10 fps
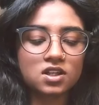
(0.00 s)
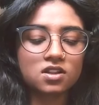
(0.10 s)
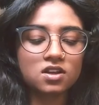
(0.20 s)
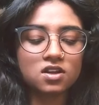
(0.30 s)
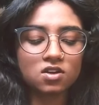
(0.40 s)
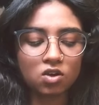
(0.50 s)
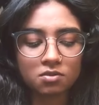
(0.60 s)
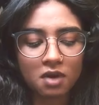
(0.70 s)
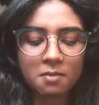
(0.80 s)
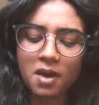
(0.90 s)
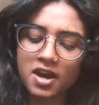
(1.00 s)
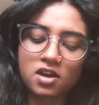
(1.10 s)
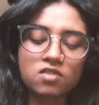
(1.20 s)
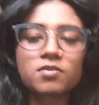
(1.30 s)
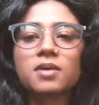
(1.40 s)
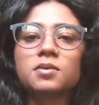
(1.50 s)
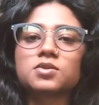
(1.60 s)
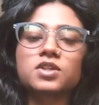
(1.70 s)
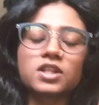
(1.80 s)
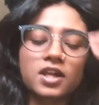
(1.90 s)
I think. Or I might have. Maybe it
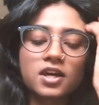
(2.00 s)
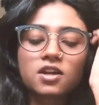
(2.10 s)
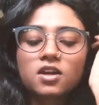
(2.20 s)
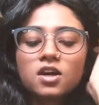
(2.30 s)
was really light.